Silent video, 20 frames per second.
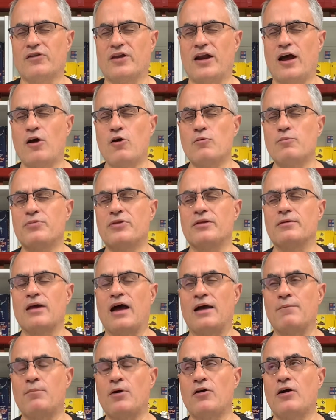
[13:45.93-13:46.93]
And I hope that
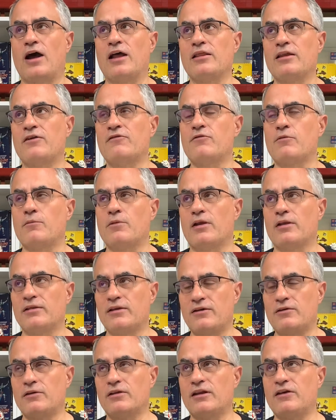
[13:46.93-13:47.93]
I
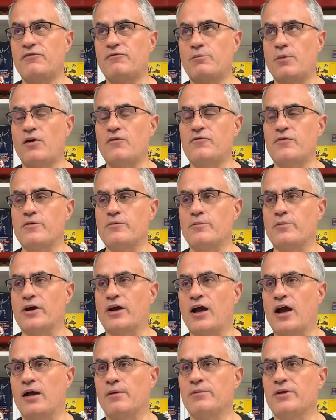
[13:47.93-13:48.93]
left both of them a
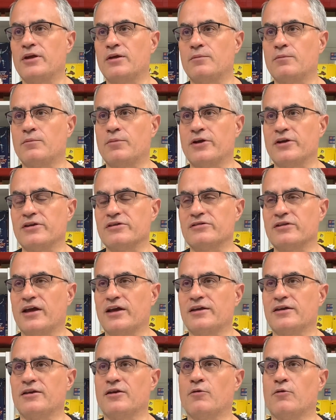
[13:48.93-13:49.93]
comment, but it's
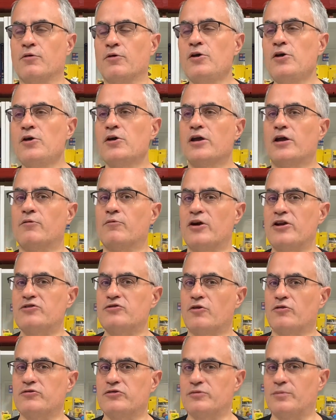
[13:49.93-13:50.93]
like, you know, in
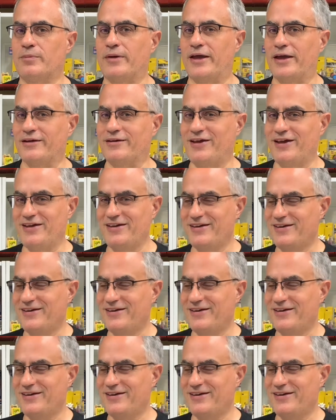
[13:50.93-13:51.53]
retrospect,